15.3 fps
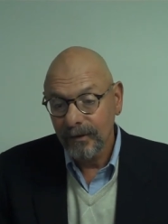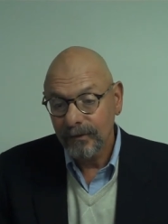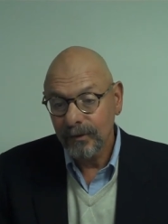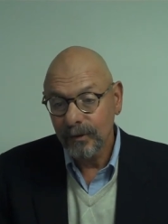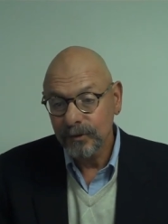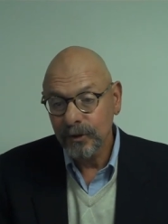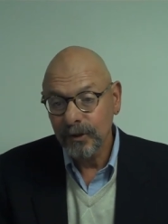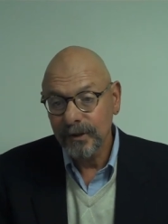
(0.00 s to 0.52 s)

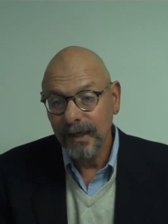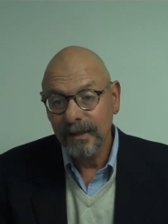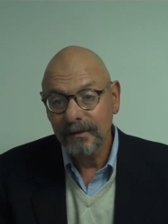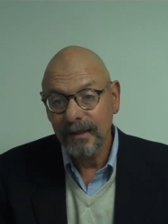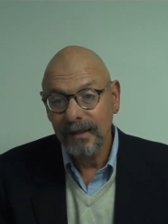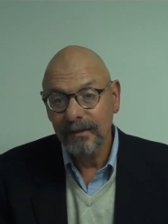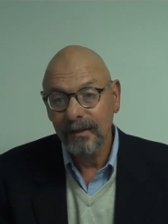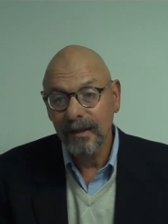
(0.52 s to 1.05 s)
So it turned
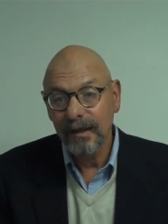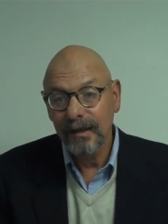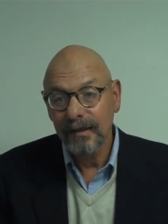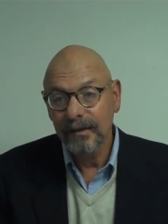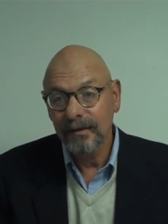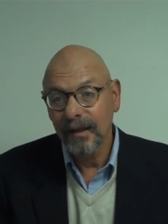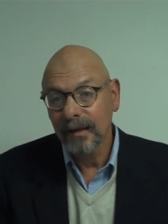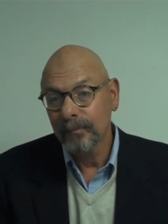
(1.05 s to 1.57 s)
out that
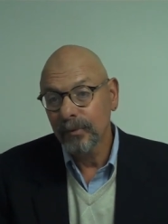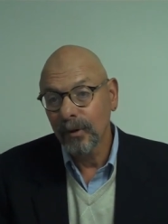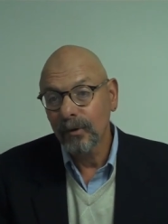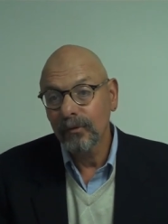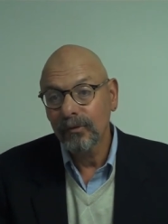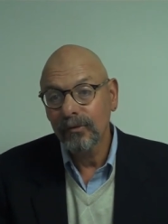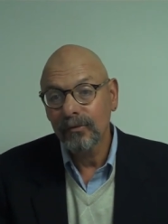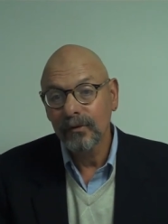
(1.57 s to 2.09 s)
they, they
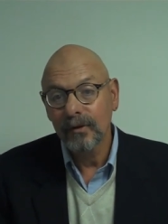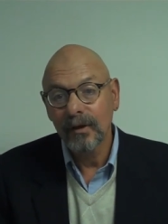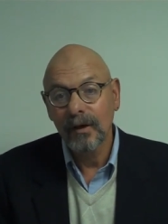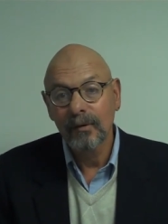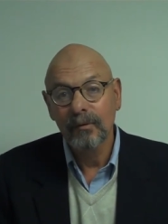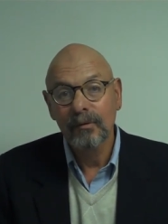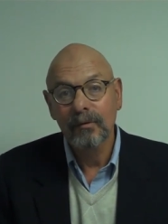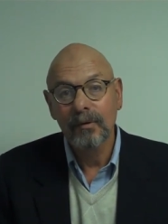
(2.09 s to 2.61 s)
both
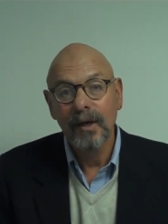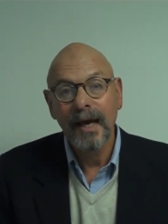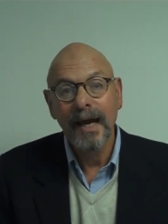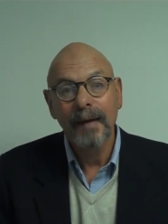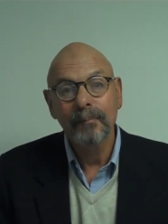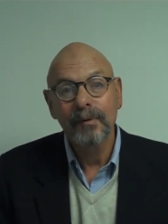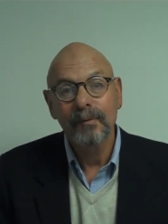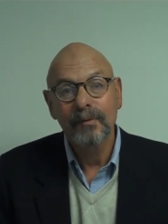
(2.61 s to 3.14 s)
uh, were
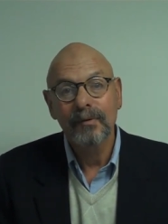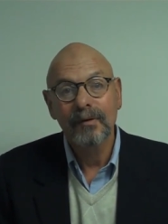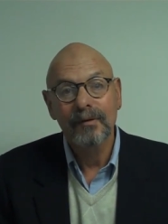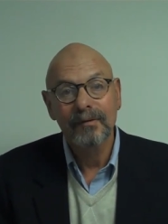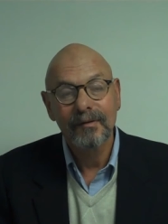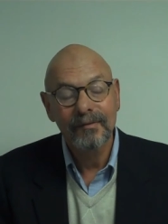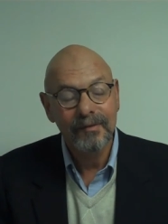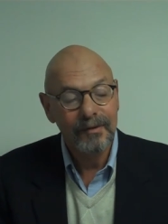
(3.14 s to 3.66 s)
happy with
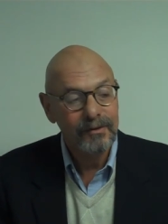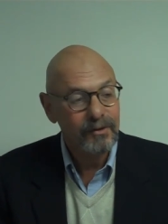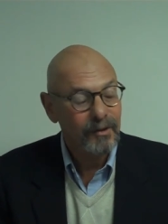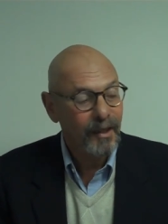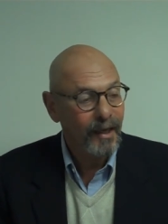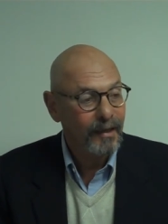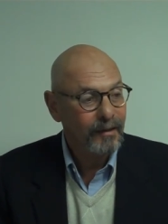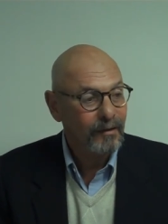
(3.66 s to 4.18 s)
their
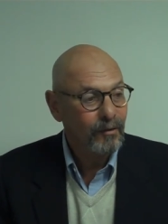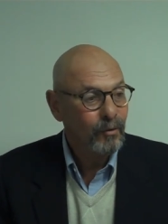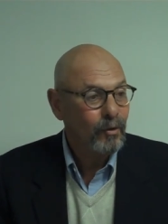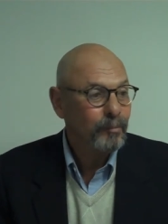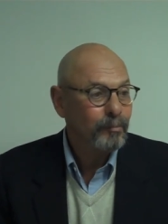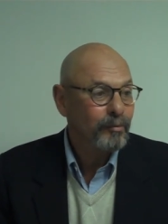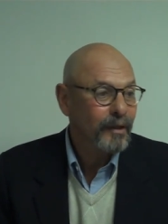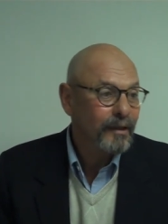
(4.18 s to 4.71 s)
decision, had
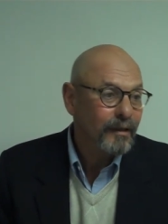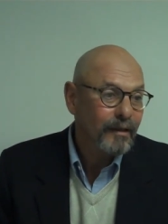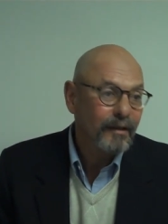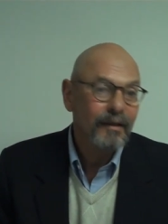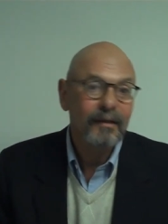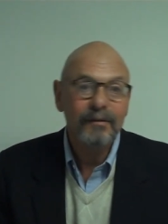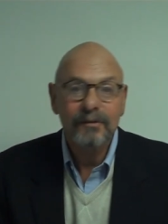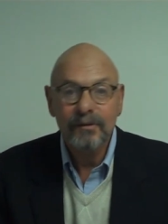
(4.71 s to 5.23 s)
incorporated
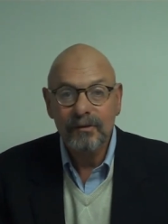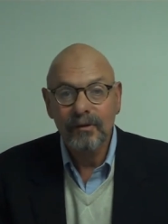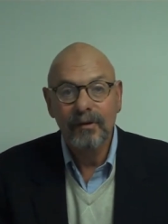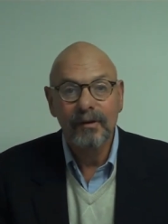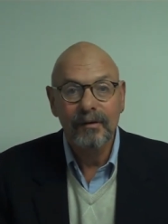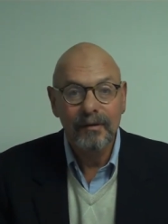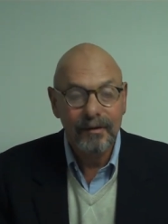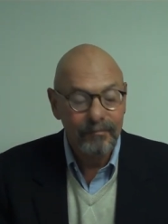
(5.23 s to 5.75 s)
it into
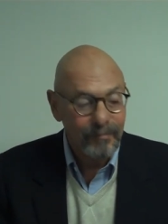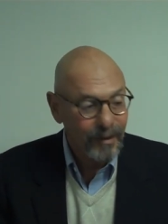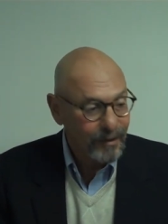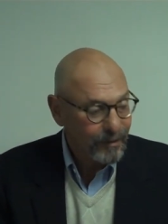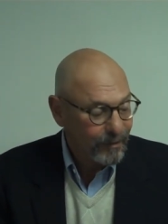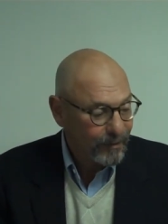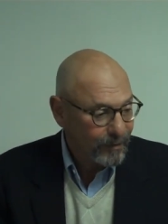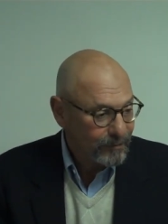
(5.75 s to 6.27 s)
their
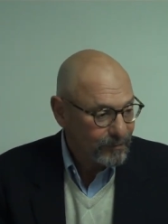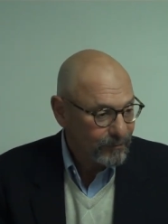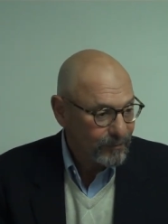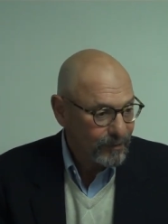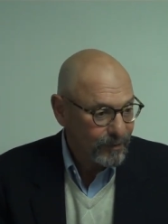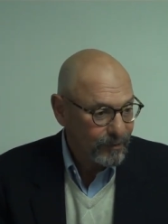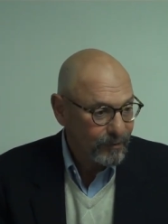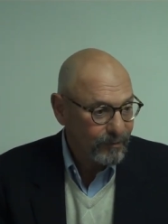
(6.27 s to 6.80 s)
lovemaking
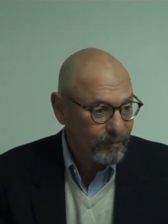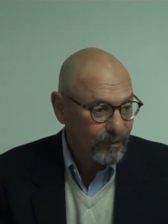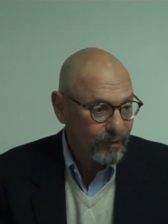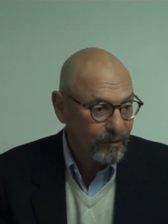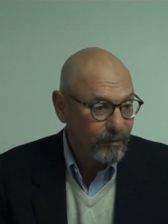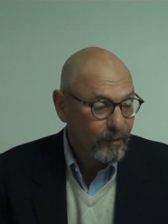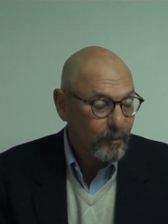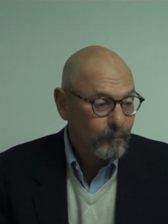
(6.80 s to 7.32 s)
activities,
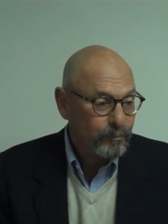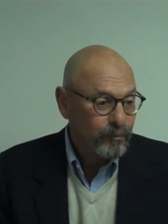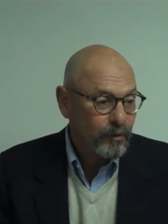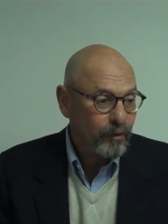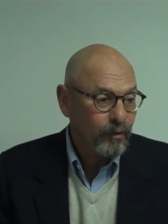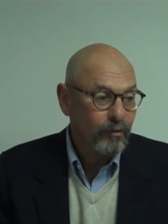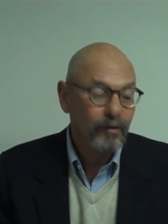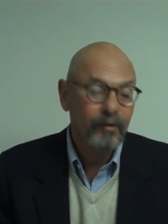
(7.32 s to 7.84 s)
and
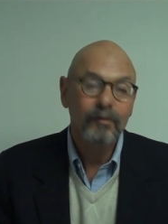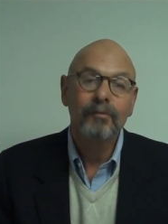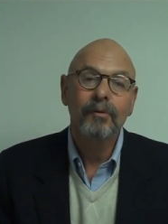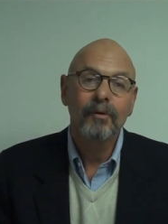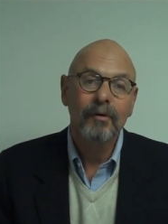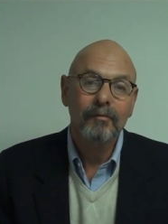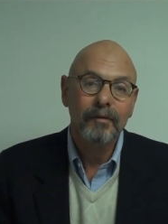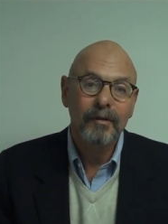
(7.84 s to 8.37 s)
you know things were
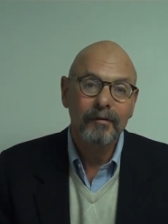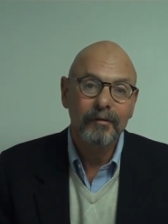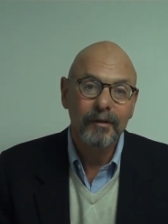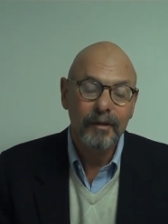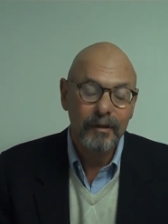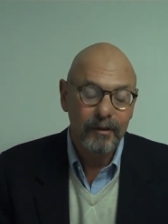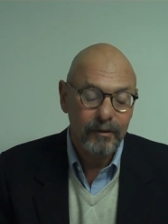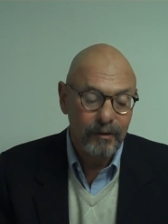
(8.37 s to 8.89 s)
going really,
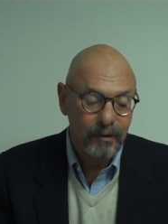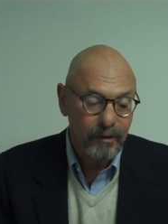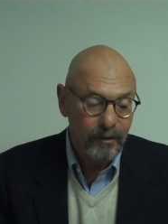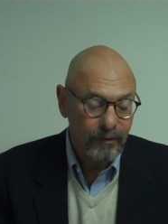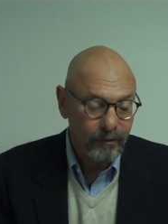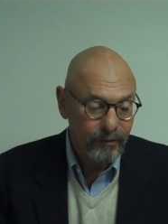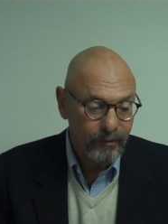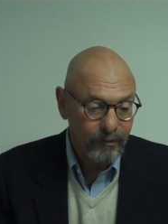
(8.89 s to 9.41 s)
really good.
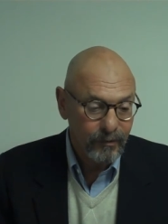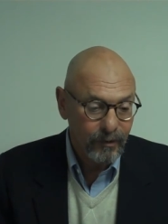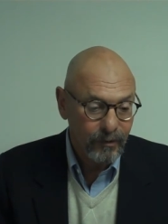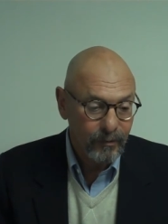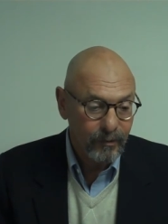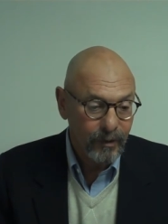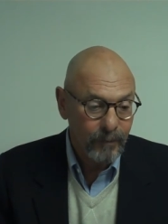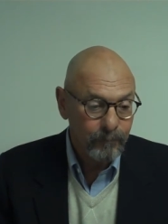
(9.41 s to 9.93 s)
So
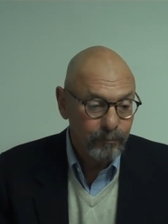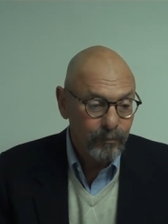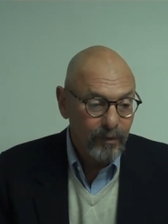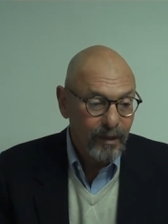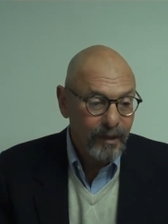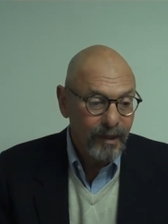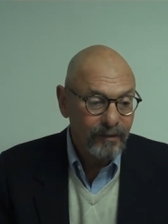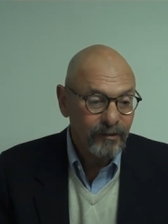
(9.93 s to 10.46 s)
uh,
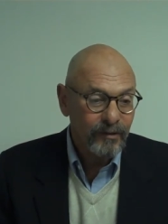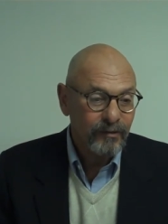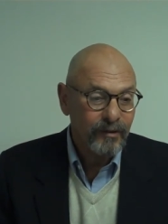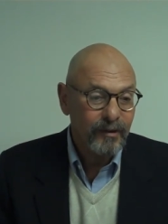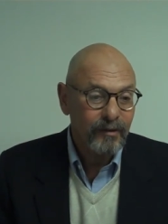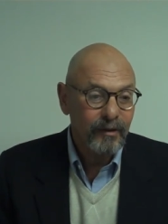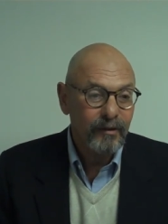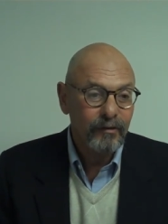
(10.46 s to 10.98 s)
it's just
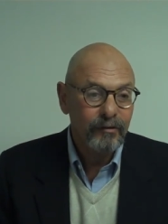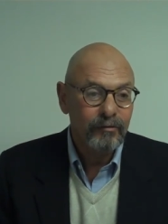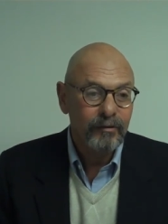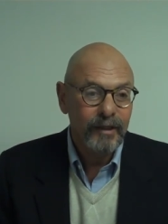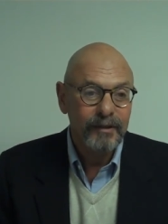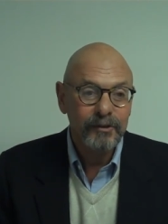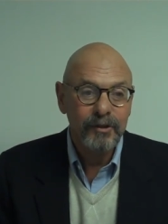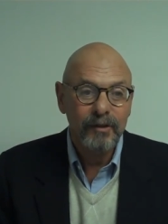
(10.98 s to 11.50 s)
an
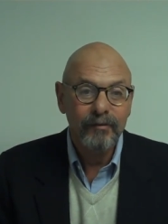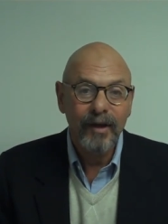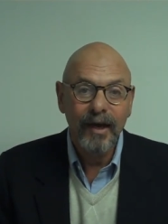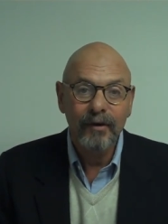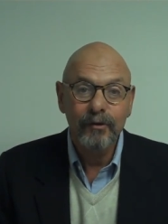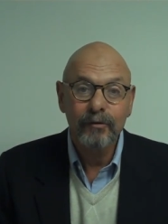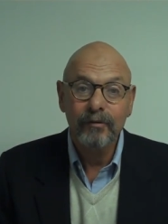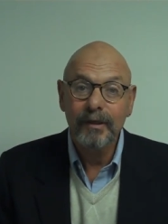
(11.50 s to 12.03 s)
illustration of
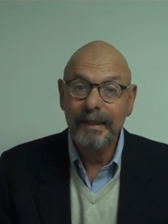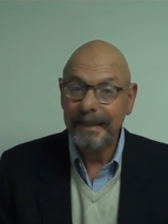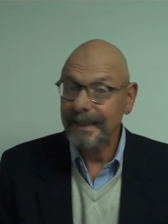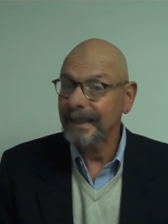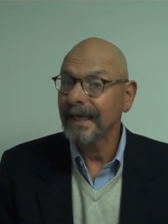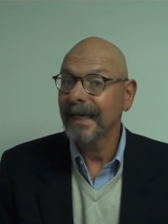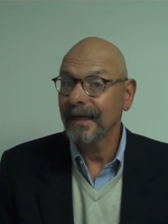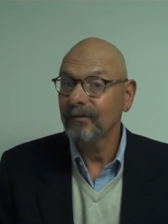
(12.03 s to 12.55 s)
how you really
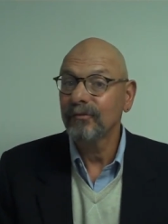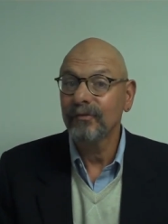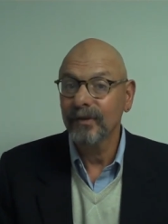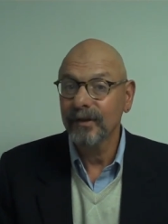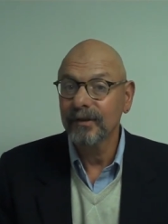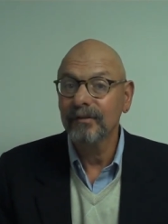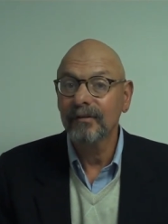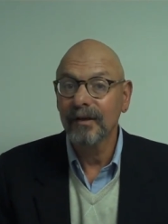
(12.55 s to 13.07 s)
can't
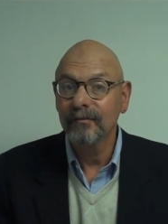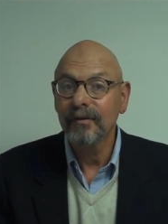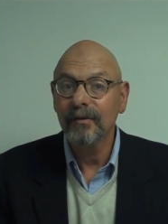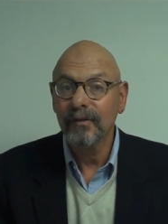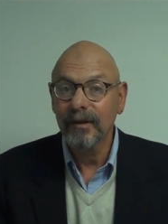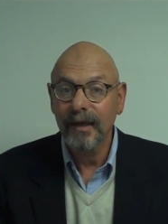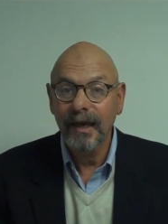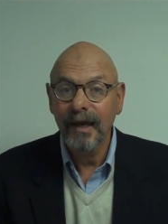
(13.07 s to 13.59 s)
figure
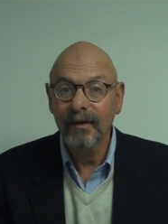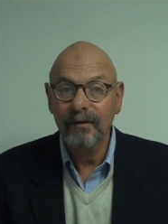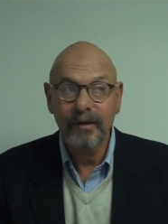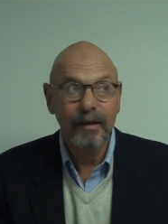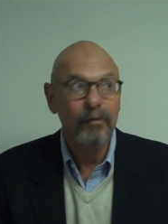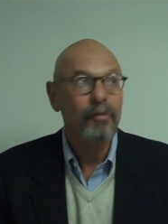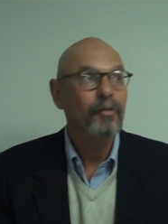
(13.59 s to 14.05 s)
everything out and how